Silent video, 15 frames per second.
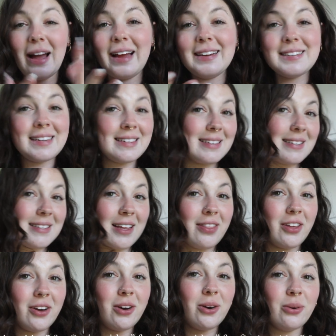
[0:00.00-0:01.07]
And as I said,
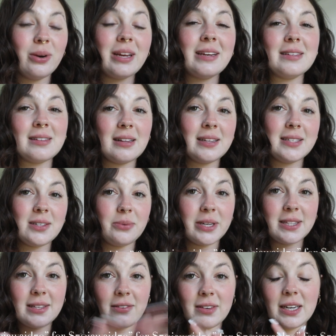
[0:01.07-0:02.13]
the code is
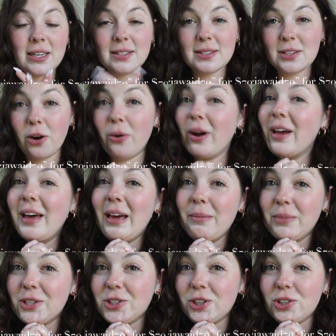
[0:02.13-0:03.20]
AliciaWade70, so
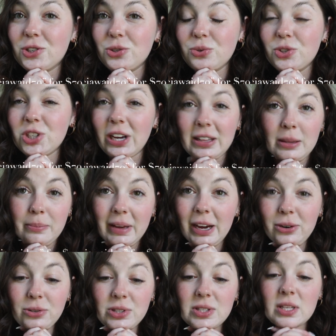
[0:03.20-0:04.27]
be sure to check them
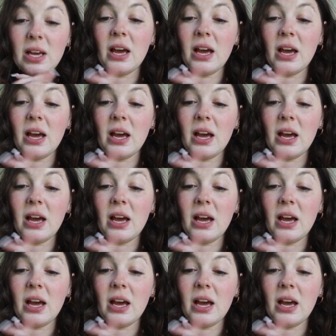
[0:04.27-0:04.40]
out.